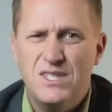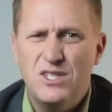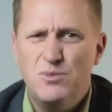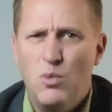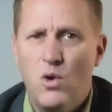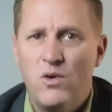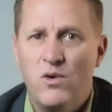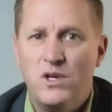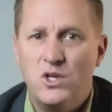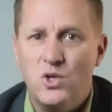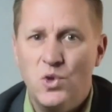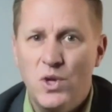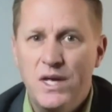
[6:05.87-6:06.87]
is more on
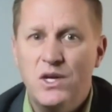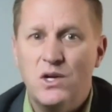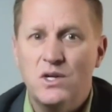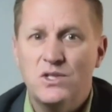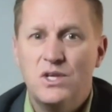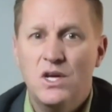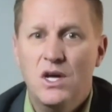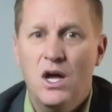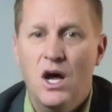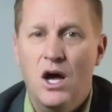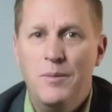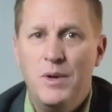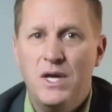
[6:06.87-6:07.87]
your lenders
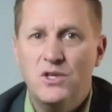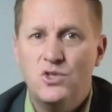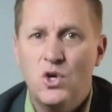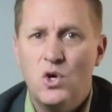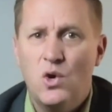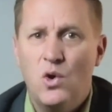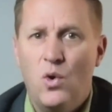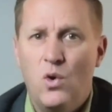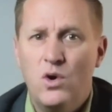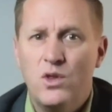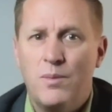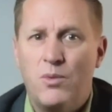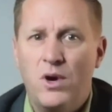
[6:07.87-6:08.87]
because they're going to order
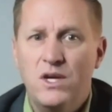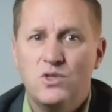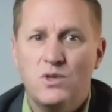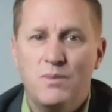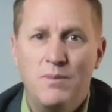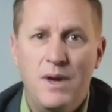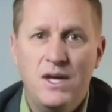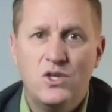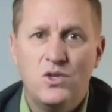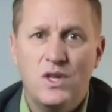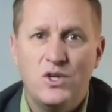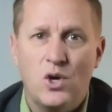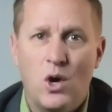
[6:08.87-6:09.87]
the appraisal to make sure
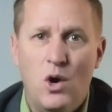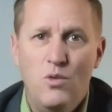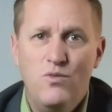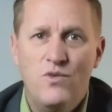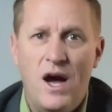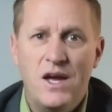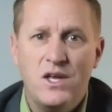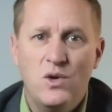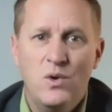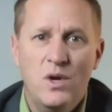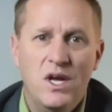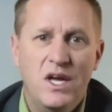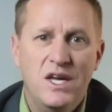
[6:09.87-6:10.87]
that your home value
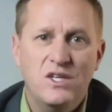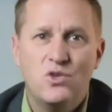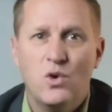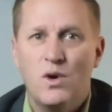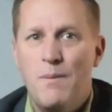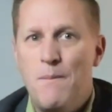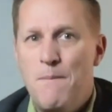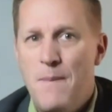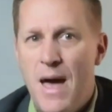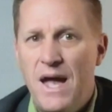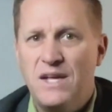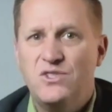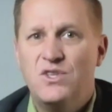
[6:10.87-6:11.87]
is going to
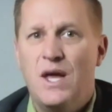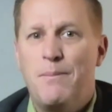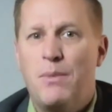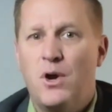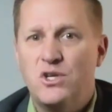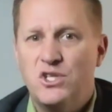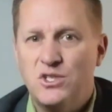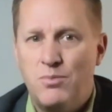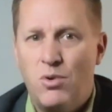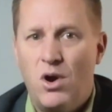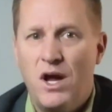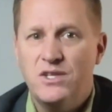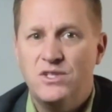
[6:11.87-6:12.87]
match that purchase
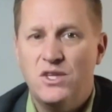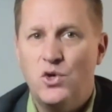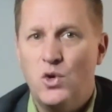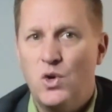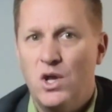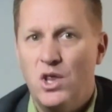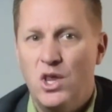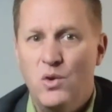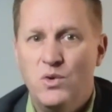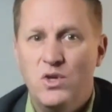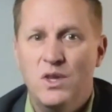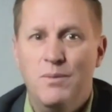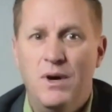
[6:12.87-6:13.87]
price that they're going to loan
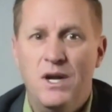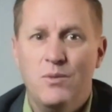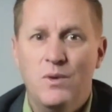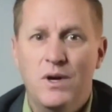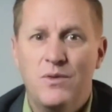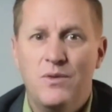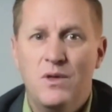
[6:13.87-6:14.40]
you the money with.